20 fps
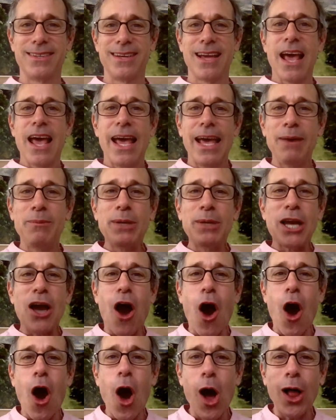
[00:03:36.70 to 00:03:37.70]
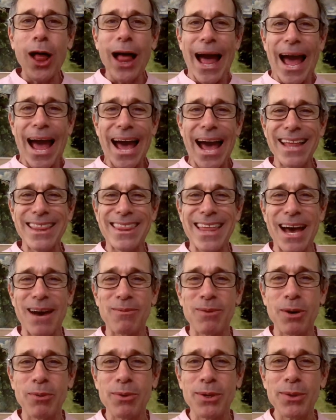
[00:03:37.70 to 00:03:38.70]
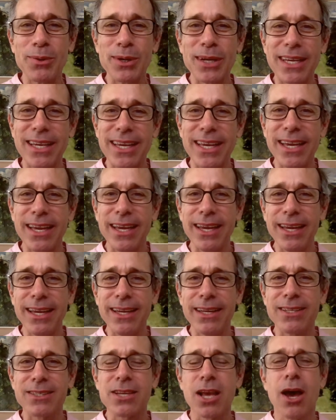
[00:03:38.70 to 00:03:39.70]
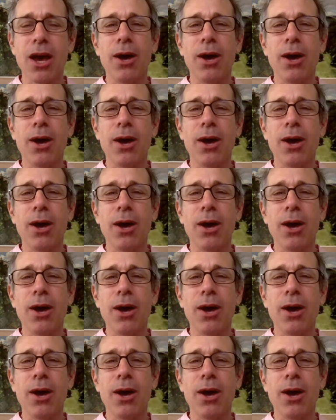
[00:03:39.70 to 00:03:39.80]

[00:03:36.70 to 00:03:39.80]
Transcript: And we all had that when we were kids.